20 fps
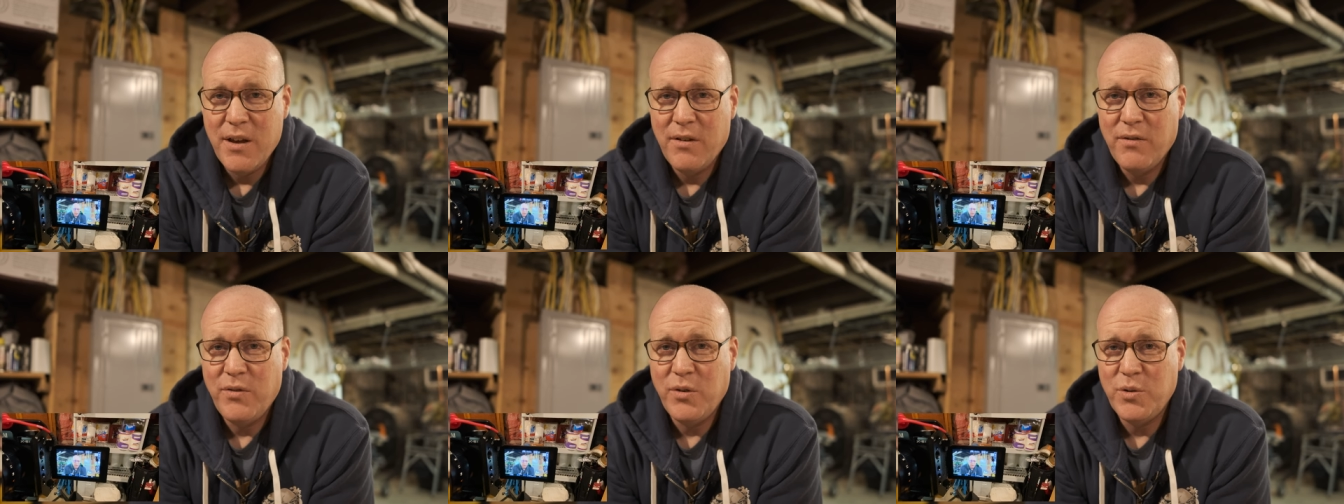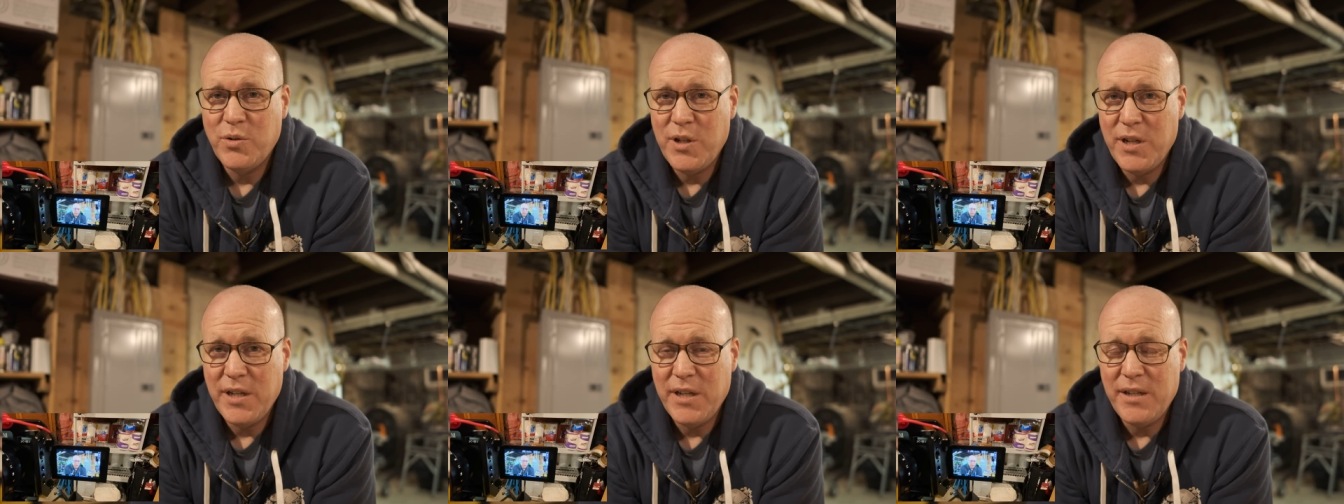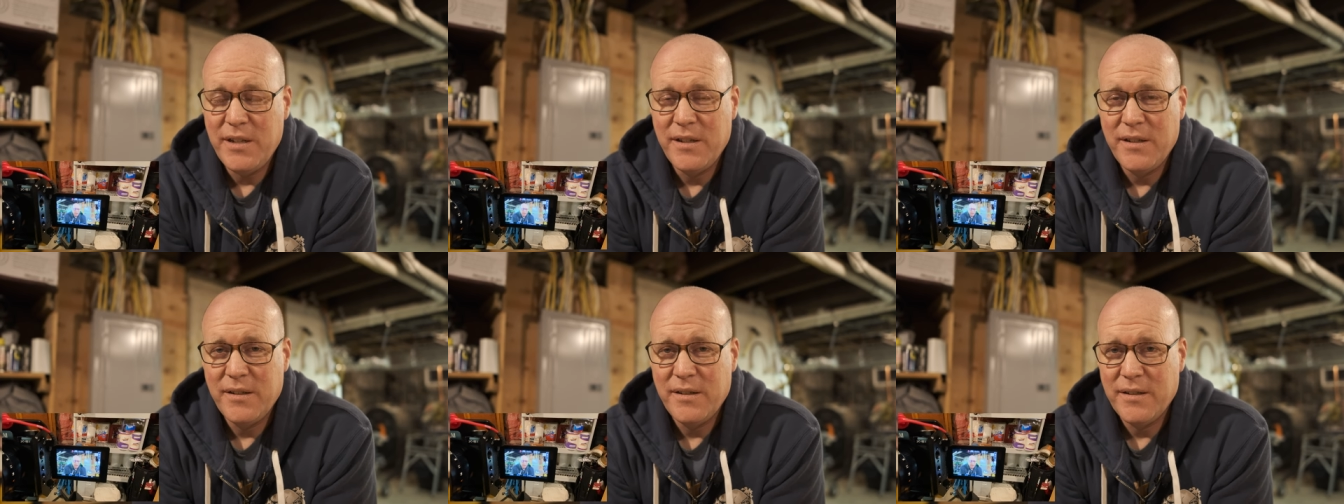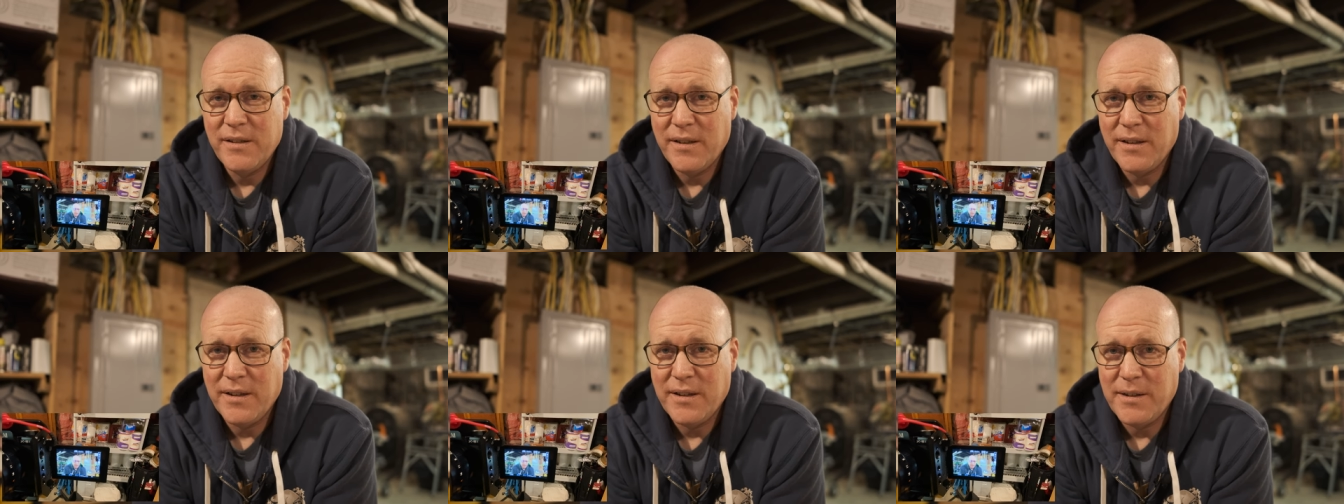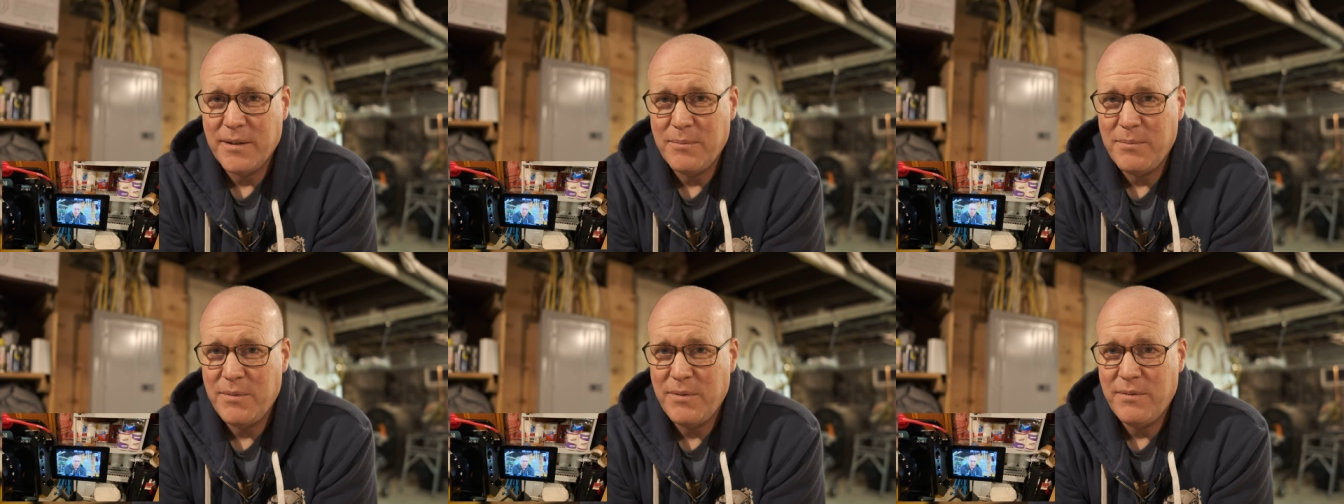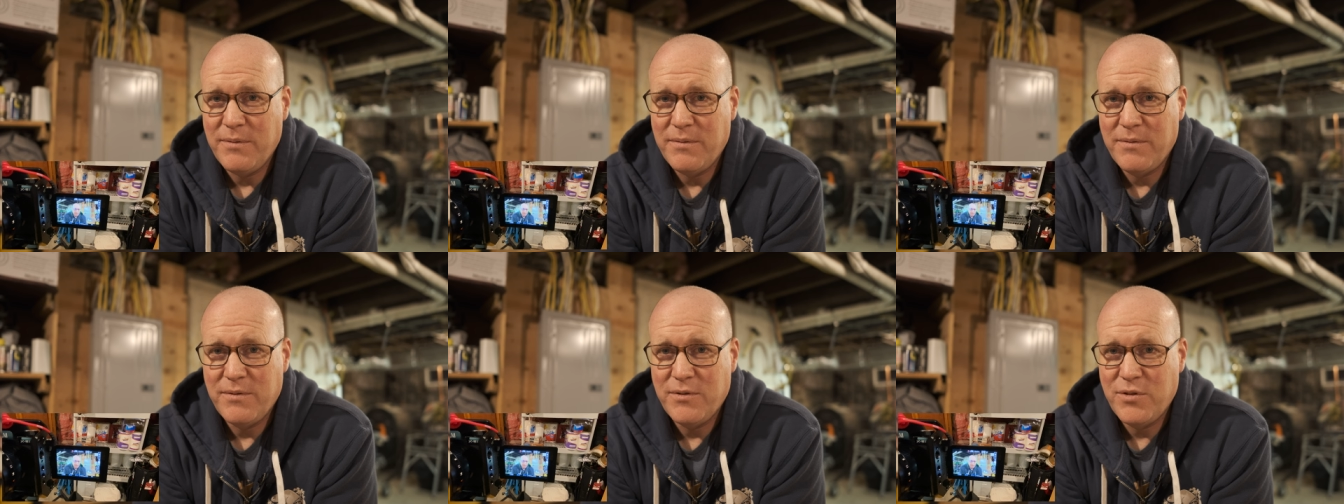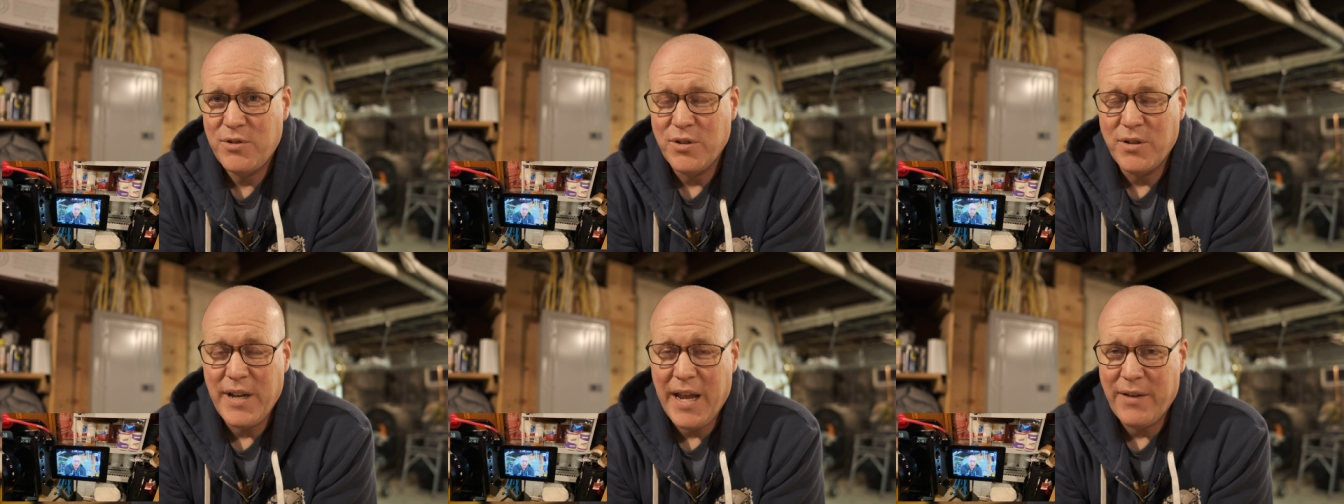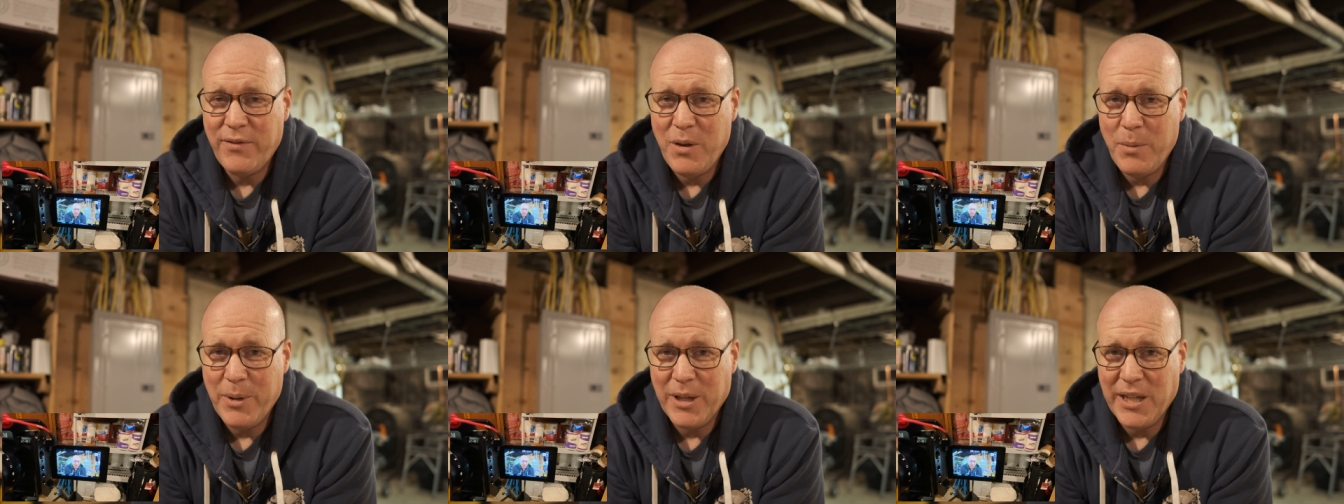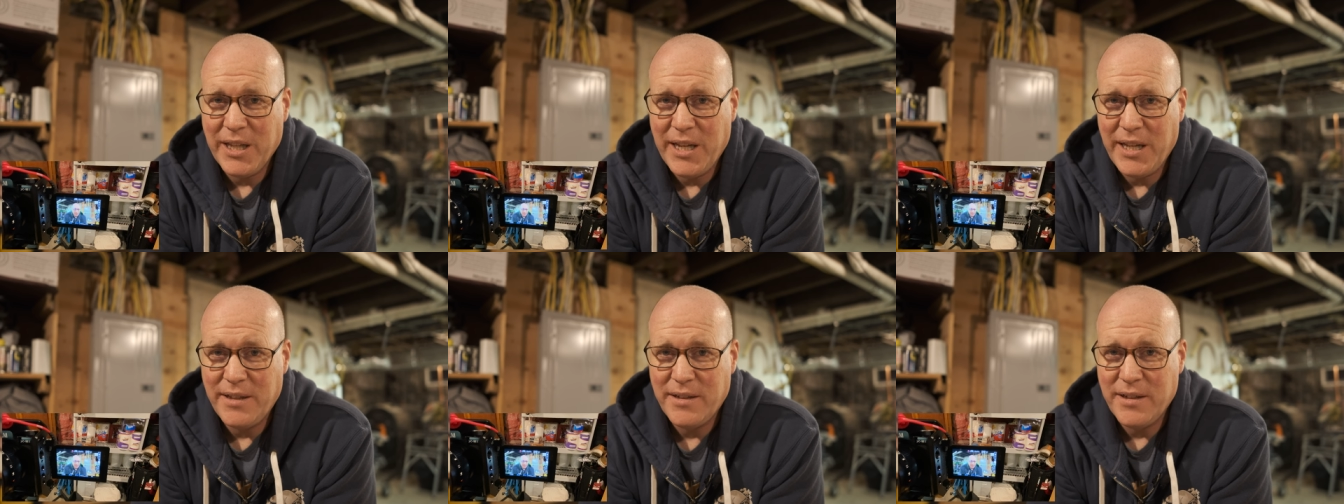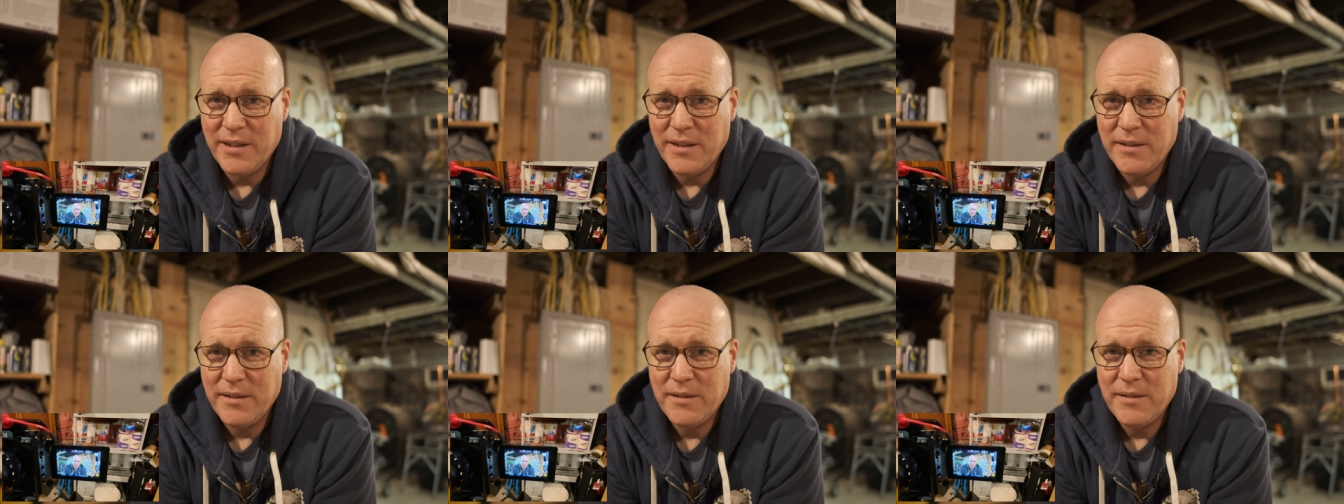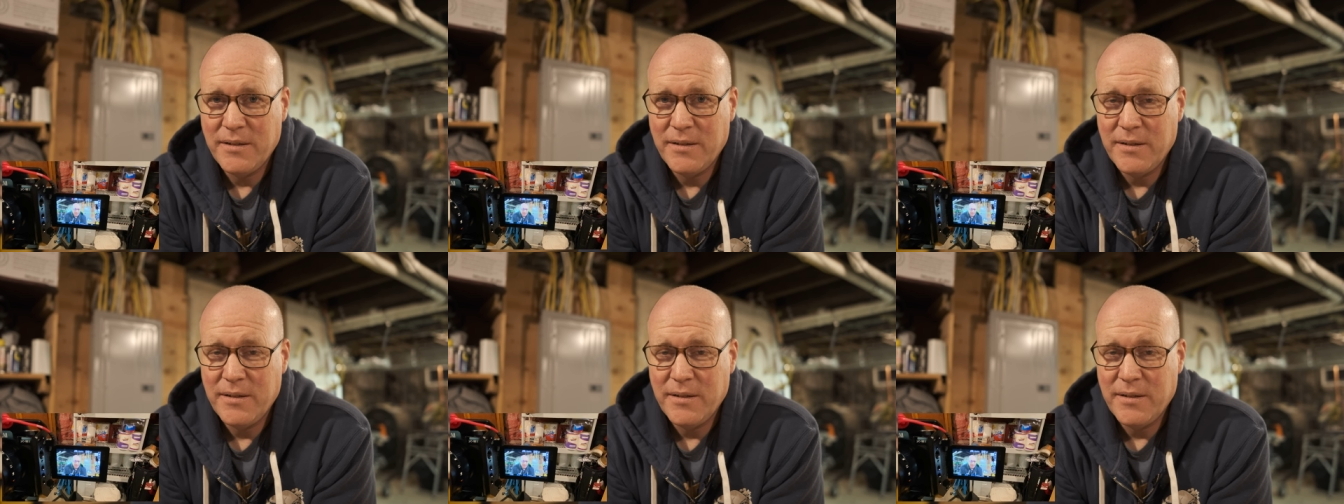Fuji uh, shouldn't have the ability to